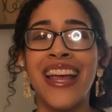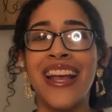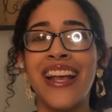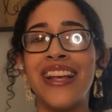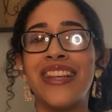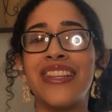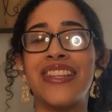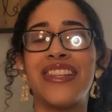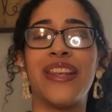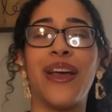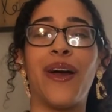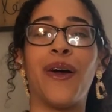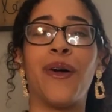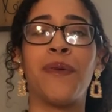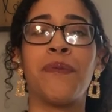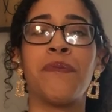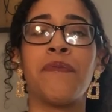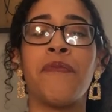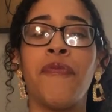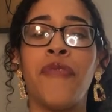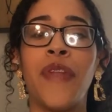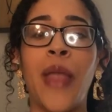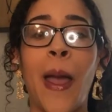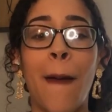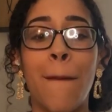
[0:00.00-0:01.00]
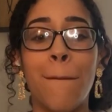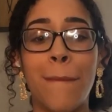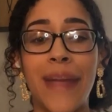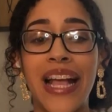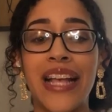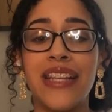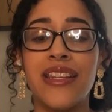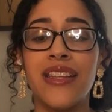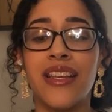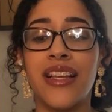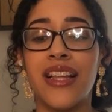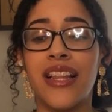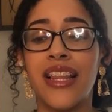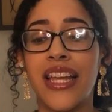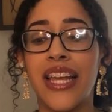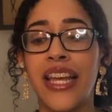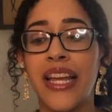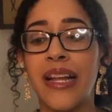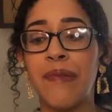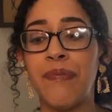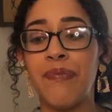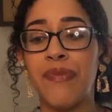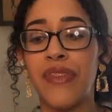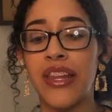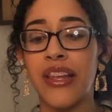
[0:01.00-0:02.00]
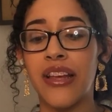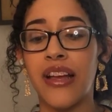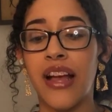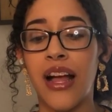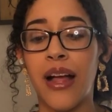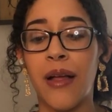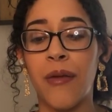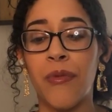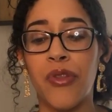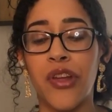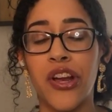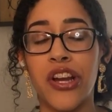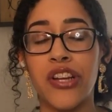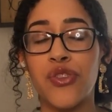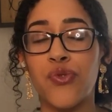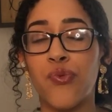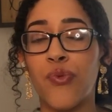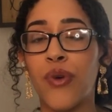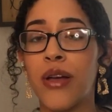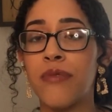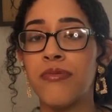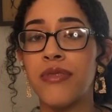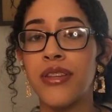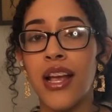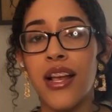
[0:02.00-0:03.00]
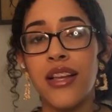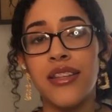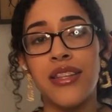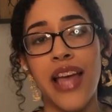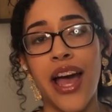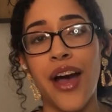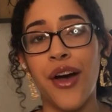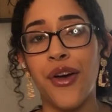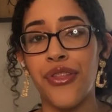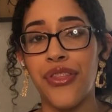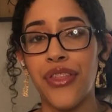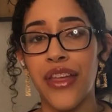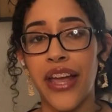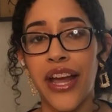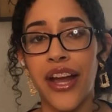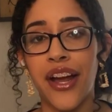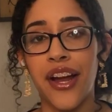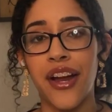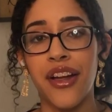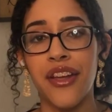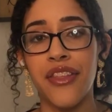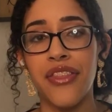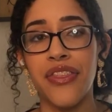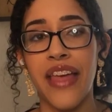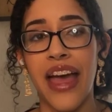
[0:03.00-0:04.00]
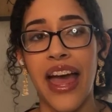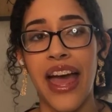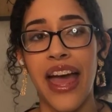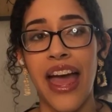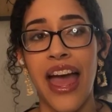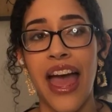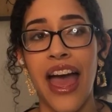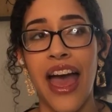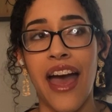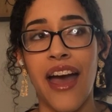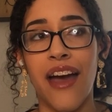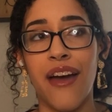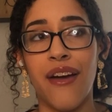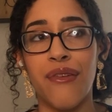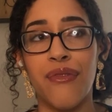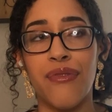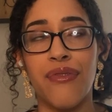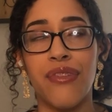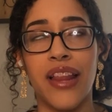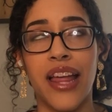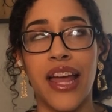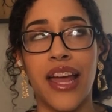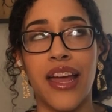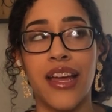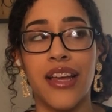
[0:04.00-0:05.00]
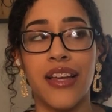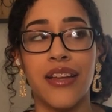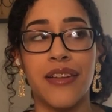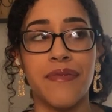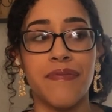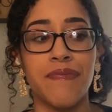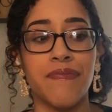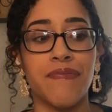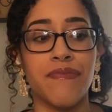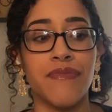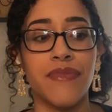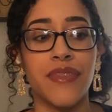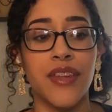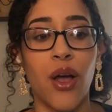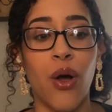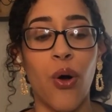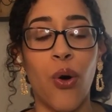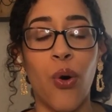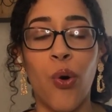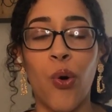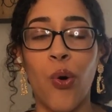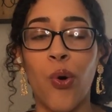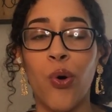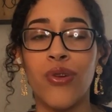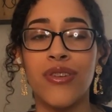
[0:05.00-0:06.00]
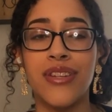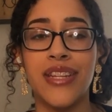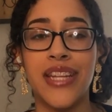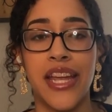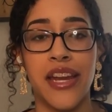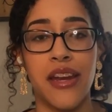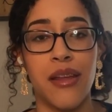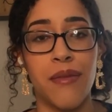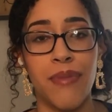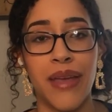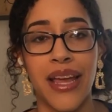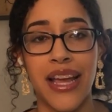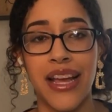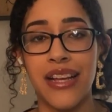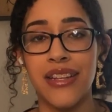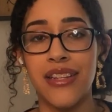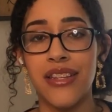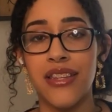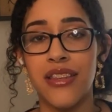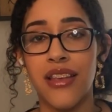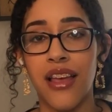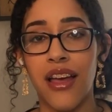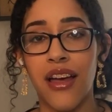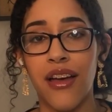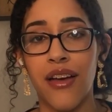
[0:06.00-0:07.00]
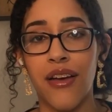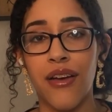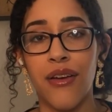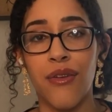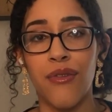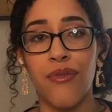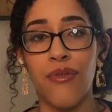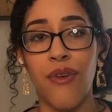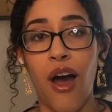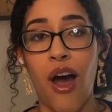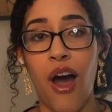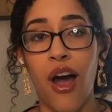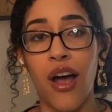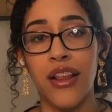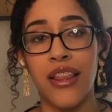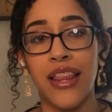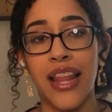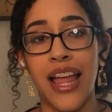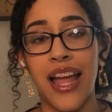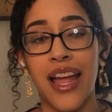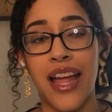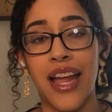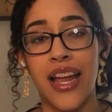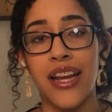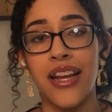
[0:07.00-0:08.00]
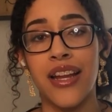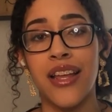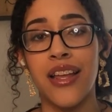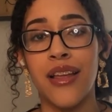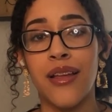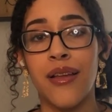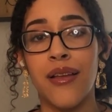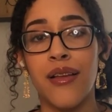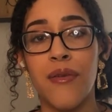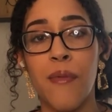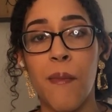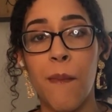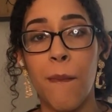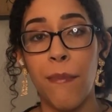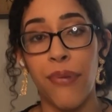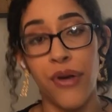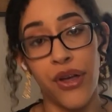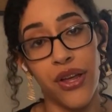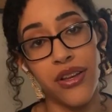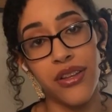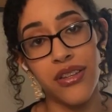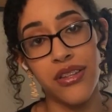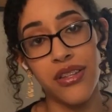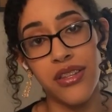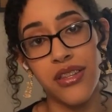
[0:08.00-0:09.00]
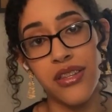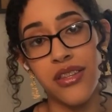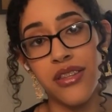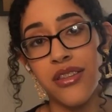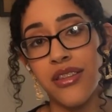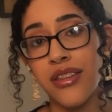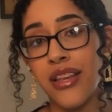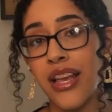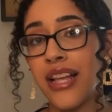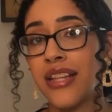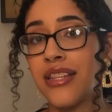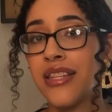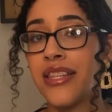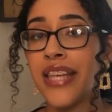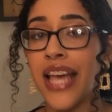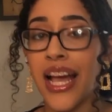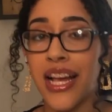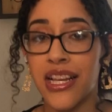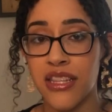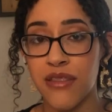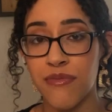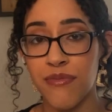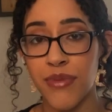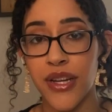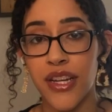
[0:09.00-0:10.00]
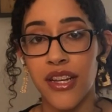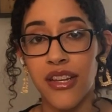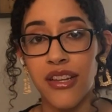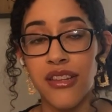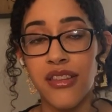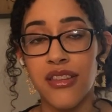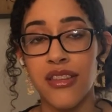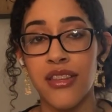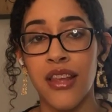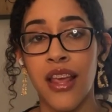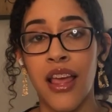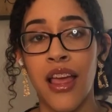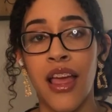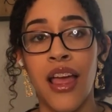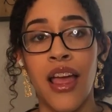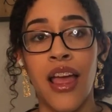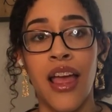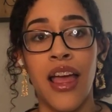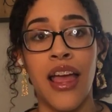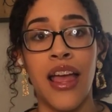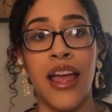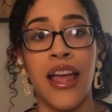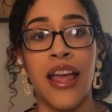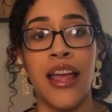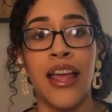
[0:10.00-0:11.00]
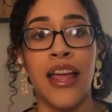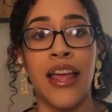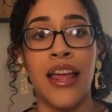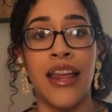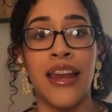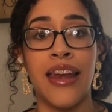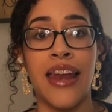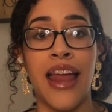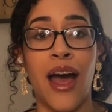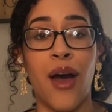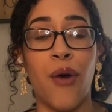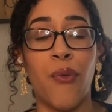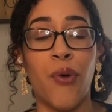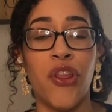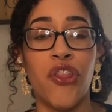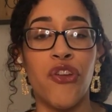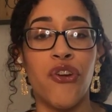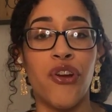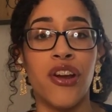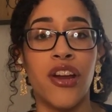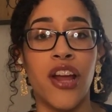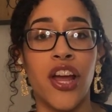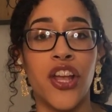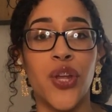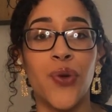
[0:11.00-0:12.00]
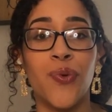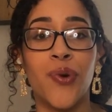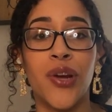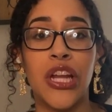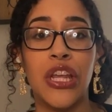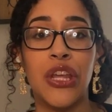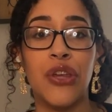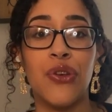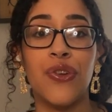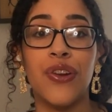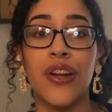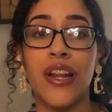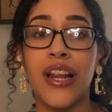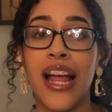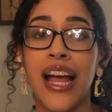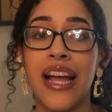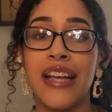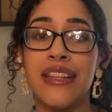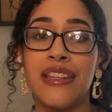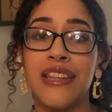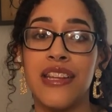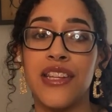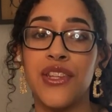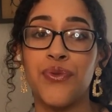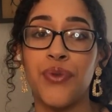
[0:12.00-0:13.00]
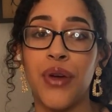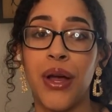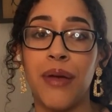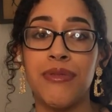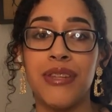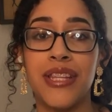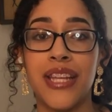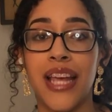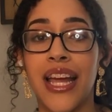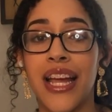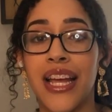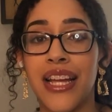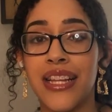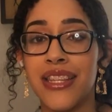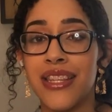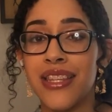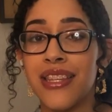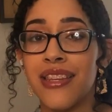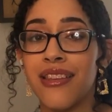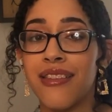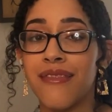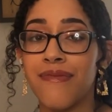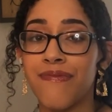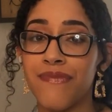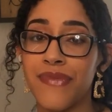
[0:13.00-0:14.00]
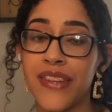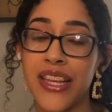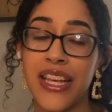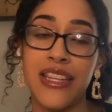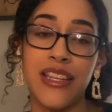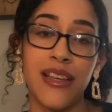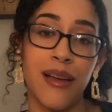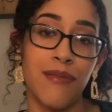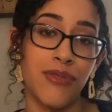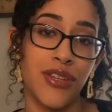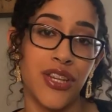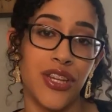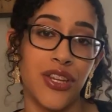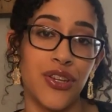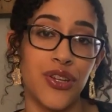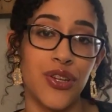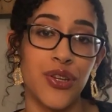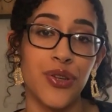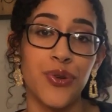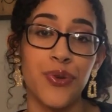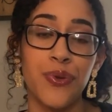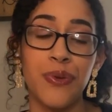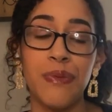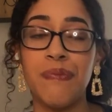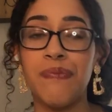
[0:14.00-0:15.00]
So, basically, there's websites out there that have like a whole database of online books and textbooks. Now, whether or not you want to utilize these websites is up to you.